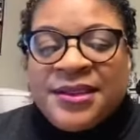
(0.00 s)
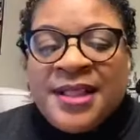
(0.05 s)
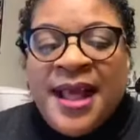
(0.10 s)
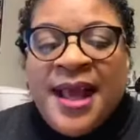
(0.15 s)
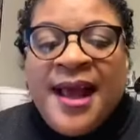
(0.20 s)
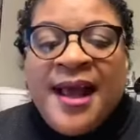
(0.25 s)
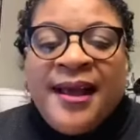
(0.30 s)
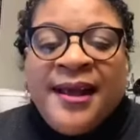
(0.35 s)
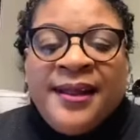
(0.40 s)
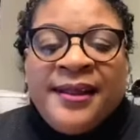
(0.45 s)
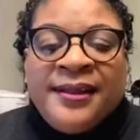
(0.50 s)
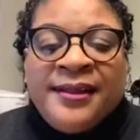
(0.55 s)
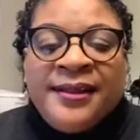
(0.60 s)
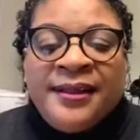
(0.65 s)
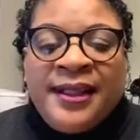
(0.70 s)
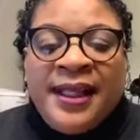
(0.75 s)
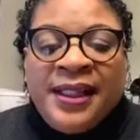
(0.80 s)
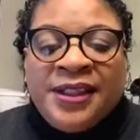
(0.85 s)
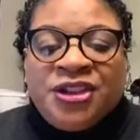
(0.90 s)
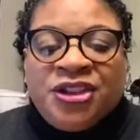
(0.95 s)
And in
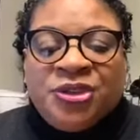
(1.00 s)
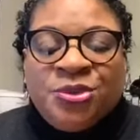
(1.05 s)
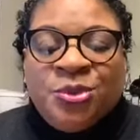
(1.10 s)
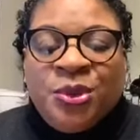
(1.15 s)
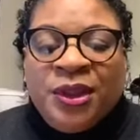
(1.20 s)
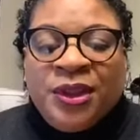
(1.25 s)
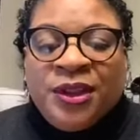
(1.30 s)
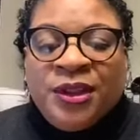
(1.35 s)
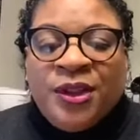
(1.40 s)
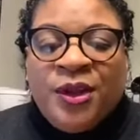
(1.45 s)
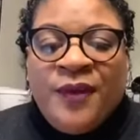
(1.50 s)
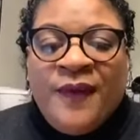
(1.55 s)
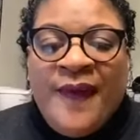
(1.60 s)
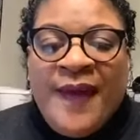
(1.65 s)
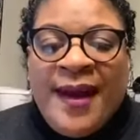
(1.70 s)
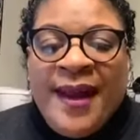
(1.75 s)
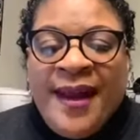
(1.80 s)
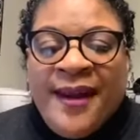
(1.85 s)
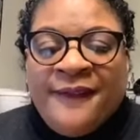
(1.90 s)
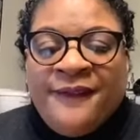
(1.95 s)
case you want to know, I
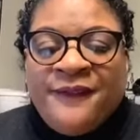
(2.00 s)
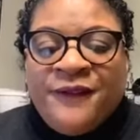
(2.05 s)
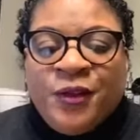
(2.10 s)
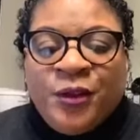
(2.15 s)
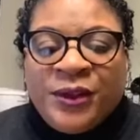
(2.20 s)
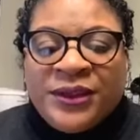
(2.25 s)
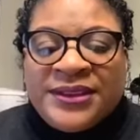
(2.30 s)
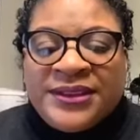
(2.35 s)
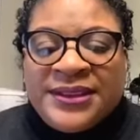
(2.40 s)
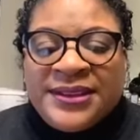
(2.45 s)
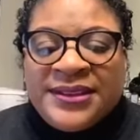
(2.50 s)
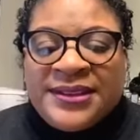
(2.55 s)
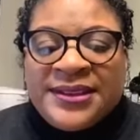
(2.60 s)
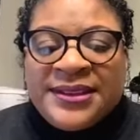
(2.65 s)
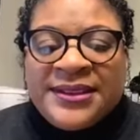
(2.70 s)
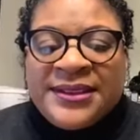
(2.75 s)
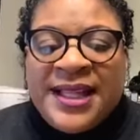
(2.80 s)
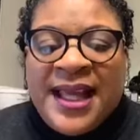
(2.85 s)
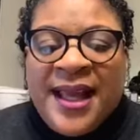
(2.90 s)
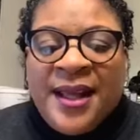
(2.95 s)
have four sisters
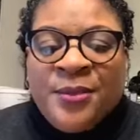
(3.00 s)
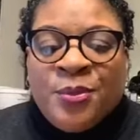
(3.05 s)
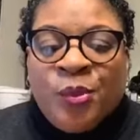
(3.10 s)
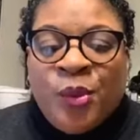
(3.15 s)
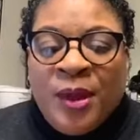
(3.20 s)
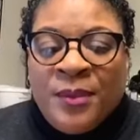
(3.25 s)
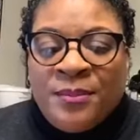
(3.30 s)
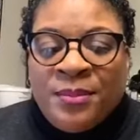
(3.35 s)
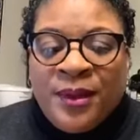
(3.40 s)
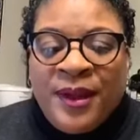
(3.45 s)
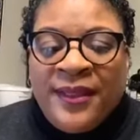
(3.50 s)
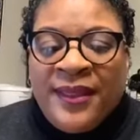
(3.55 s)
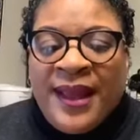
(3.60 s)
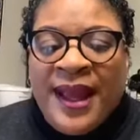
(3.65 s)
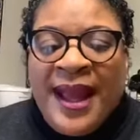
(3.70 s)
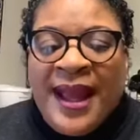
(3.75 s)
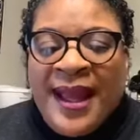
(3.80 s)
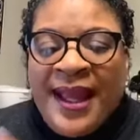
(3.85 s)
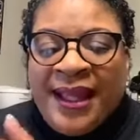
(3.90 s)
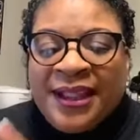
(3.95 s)
and one brother. I
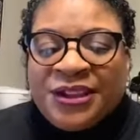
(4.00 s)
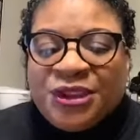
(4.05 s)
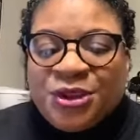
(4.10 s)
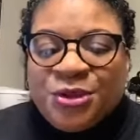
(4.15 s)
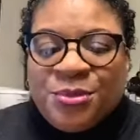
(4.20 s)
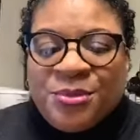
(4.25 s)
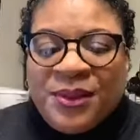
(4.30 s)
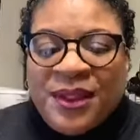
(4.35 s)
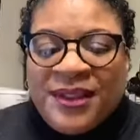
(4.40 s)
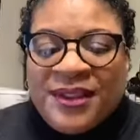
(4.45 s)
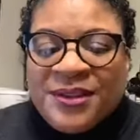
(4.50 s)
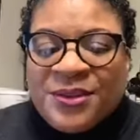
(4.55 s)
had two brothers.